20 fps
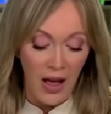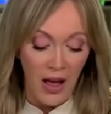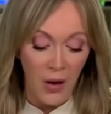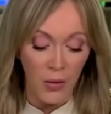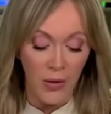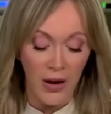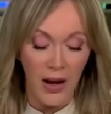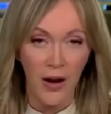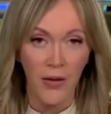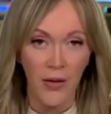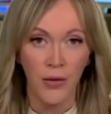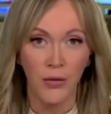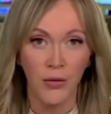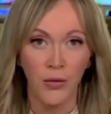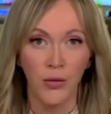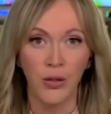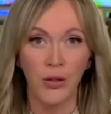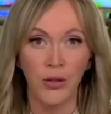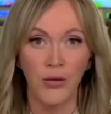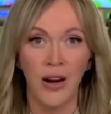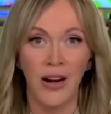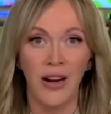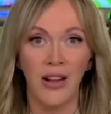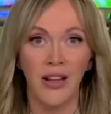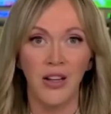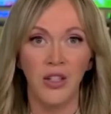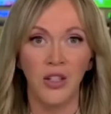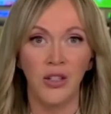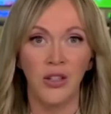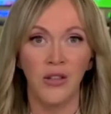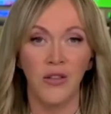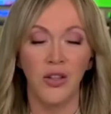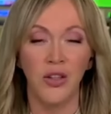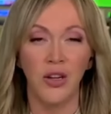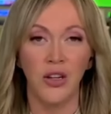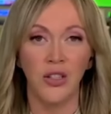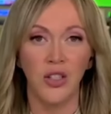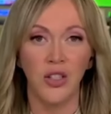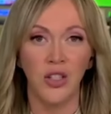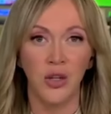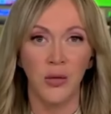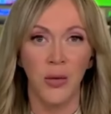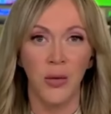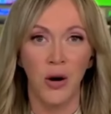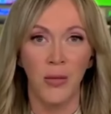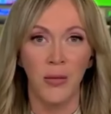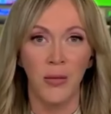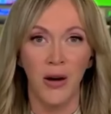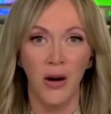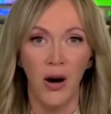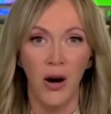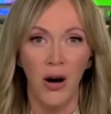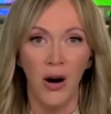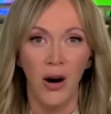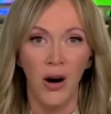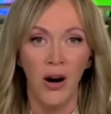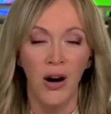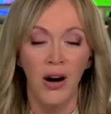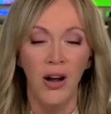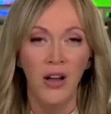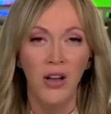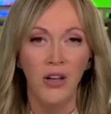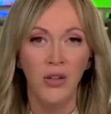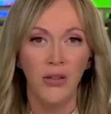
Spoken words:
whatever the rules and regulations of the Justice Department are.